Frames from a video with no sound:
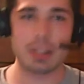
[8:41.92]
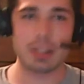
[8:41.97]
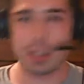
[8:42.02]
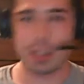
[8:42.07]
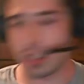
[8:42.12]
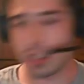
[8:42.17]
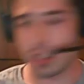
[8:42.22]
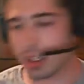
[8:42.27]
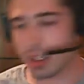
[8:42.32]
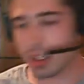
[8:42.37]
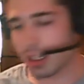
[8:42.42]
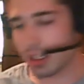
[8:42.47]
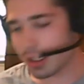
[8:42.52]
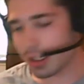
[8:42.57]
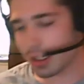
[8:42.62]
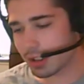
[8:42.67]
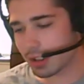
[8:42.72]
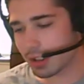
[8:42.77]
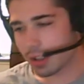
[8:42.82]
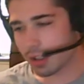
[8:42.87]

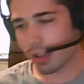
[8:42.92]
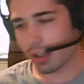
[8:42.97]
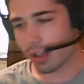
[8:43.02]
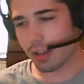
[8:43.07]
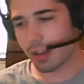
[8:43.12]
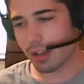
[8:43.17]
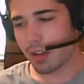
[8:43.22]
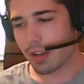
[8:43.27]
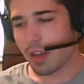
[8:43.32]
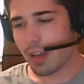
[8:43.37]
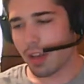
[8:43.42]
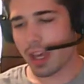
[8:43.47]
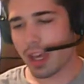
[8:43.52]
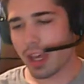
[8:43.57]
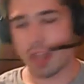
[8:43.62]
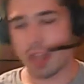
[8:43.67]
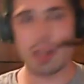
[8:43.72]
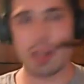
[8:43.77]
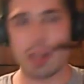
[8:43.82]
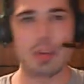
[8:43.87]
1990s,
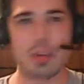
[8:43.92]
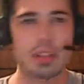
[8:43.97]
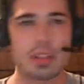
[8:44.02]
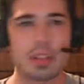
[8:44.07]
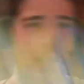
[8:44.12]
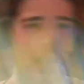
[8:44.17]
and it was